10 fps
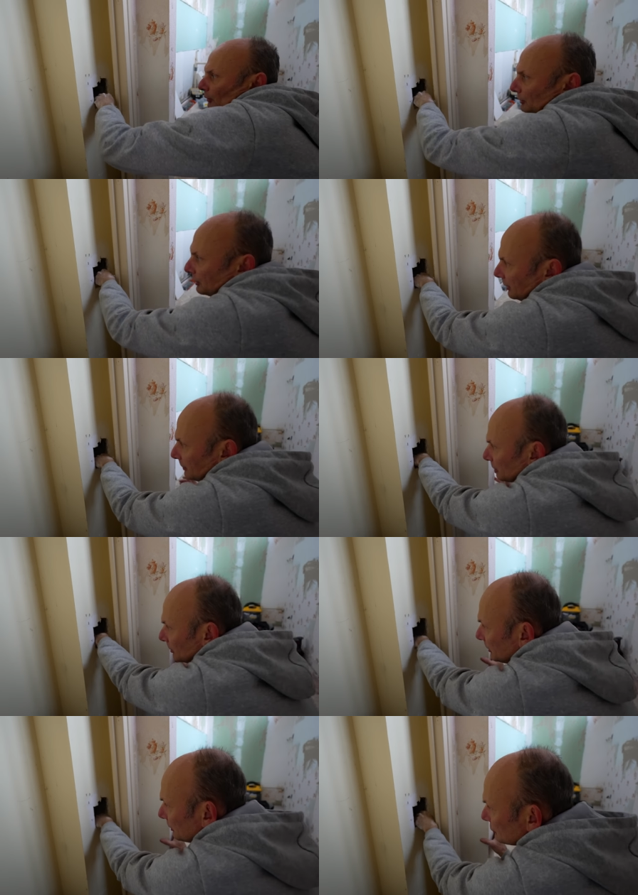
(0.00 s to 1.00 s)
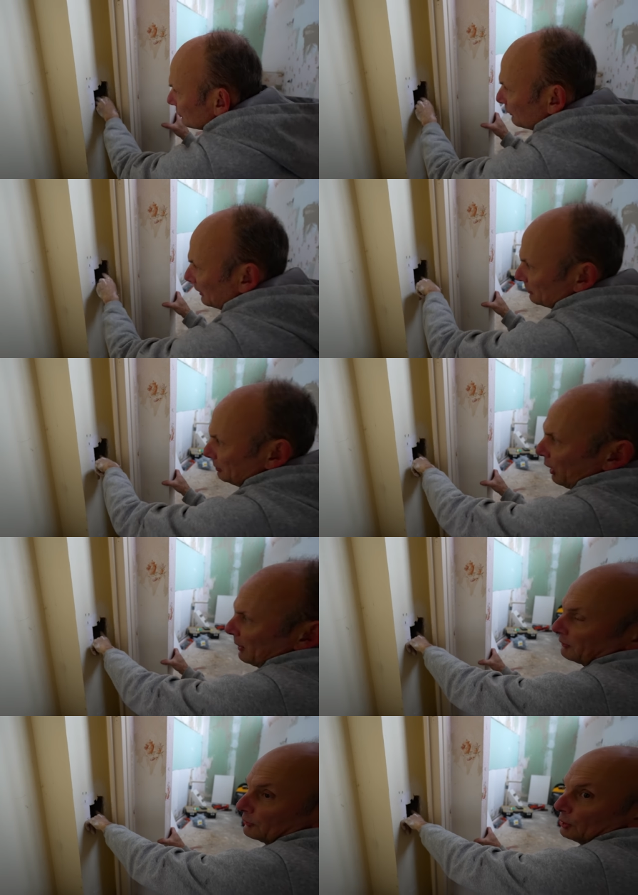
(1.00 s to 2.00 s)
on camera, but there is in fact a
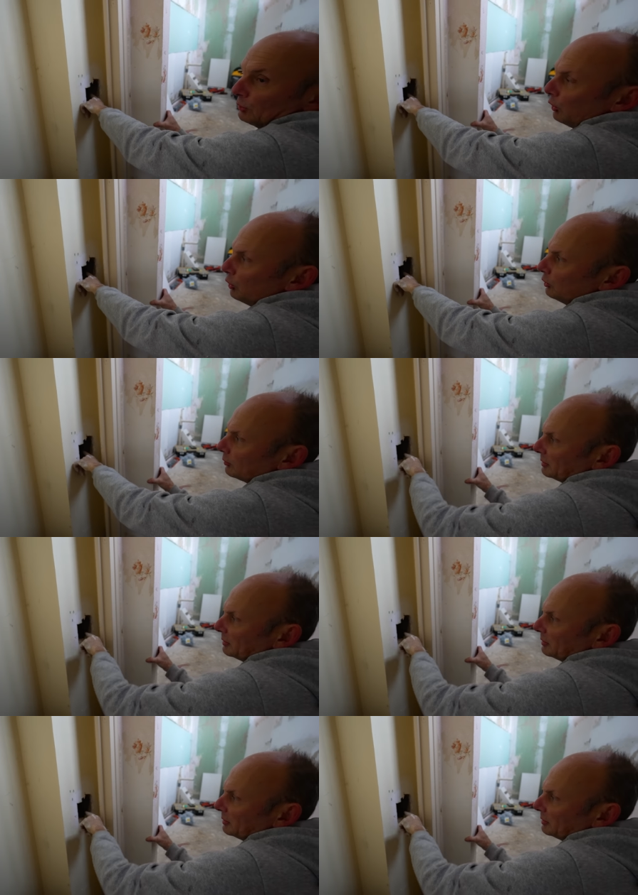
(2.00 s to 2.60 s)
pipe through the wall